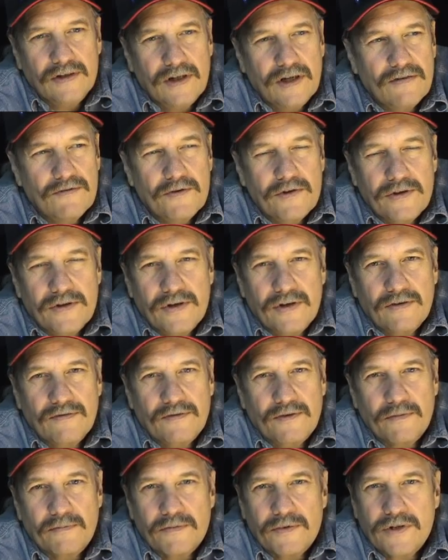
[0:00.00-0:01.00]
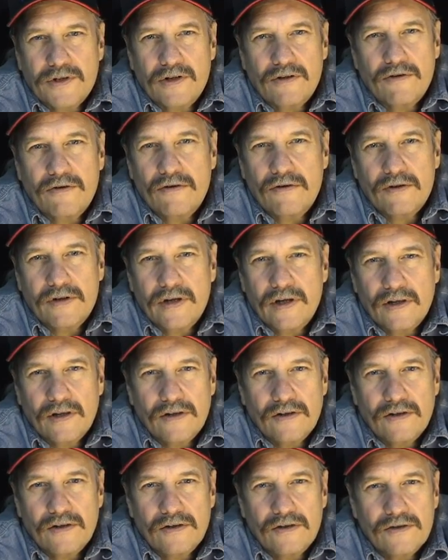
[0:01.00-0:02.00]
everything from serial
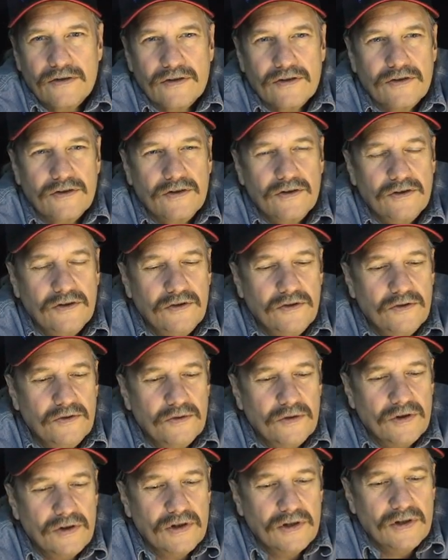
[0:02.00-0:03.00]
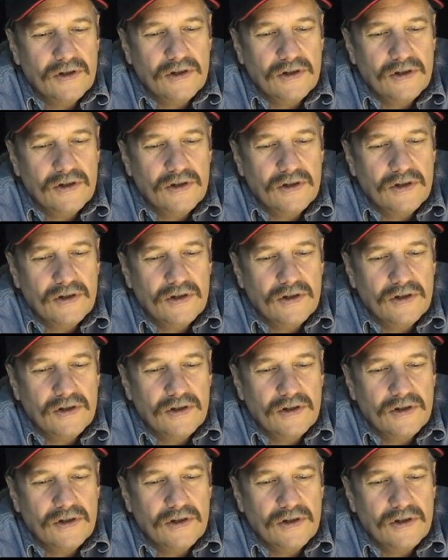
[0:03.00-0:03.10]
killers to